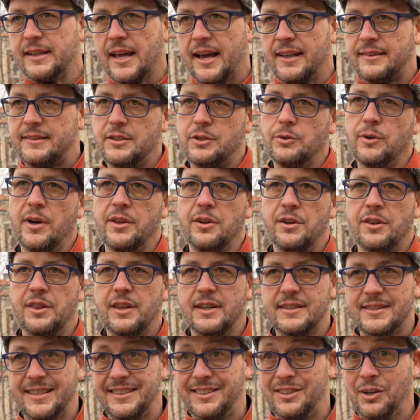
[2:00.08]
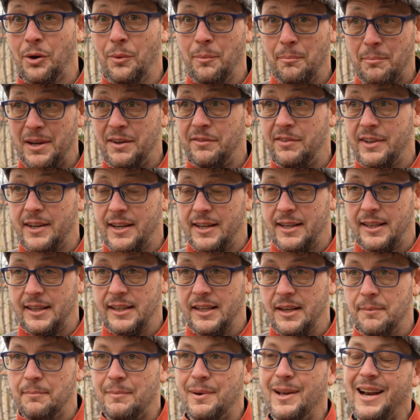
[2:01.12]
that to do other things that don't benefit
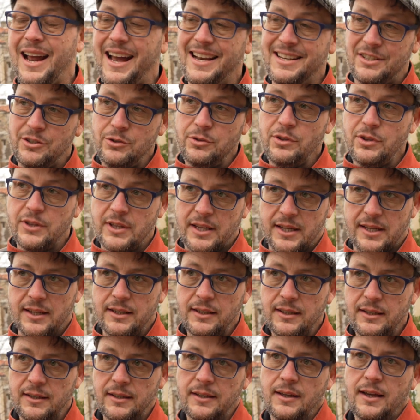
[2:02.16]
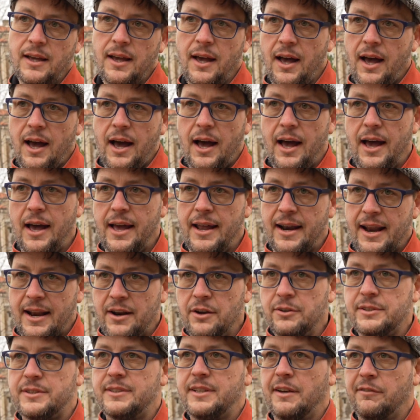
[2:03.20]
Italy. But I do think, and I
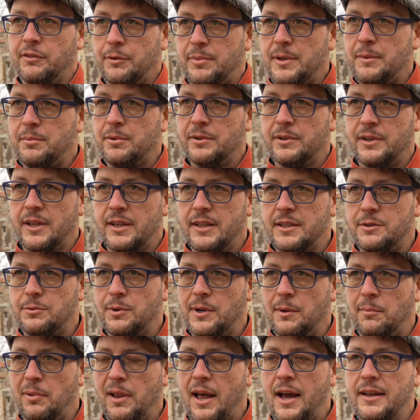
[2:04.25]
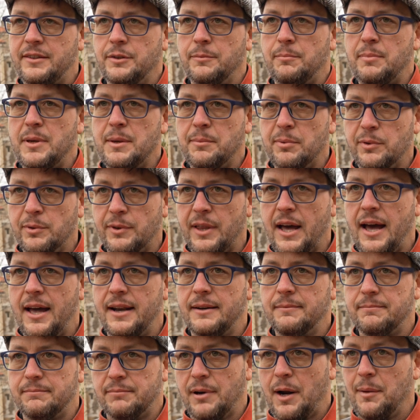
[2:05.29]
know several people that this would apply to, people that
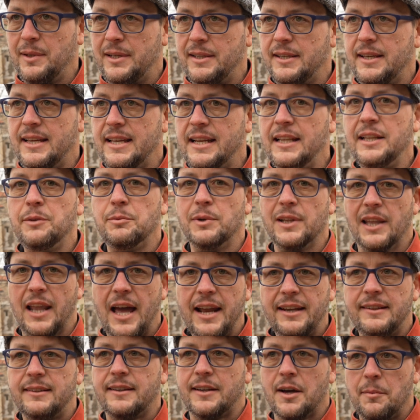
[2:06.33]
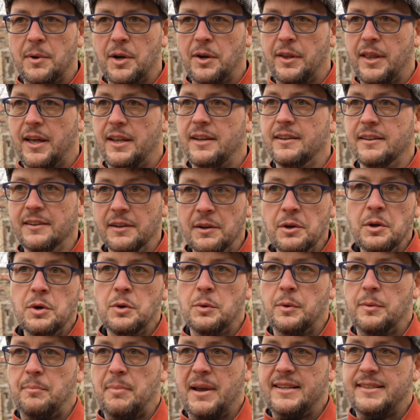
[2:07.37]
probably Italy would like to come here, that
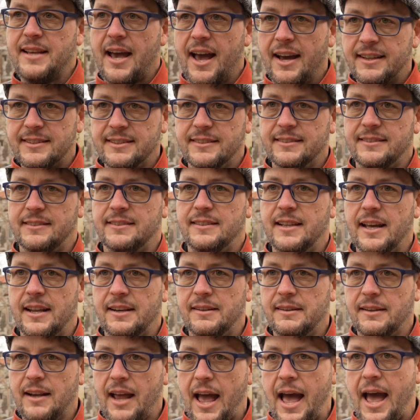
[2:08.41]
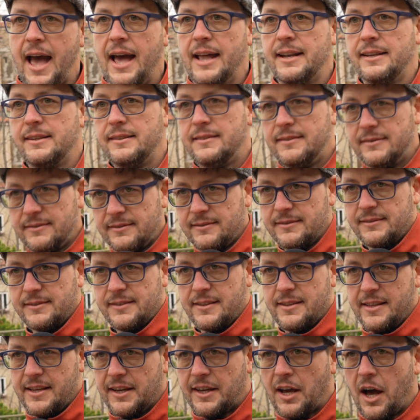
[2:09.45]
would pay taxes that add
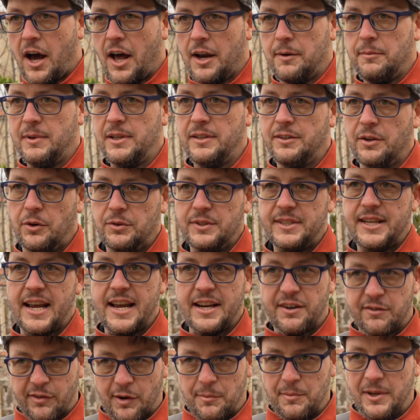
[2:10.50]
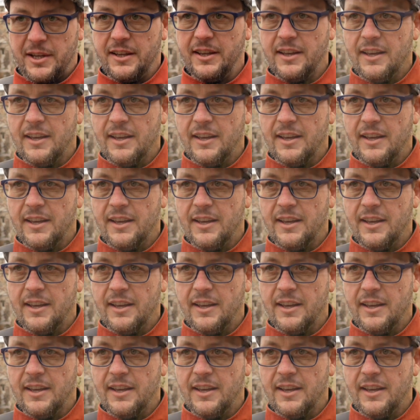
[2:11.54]
to the economy, don't take from it.